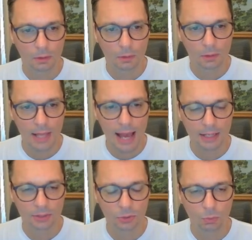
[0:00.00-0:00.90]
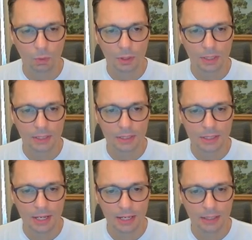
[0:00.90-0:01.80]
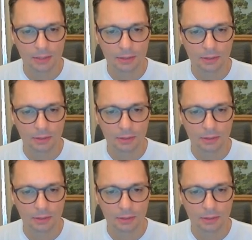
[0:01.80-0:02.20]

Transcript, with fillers: Lacks what it takes.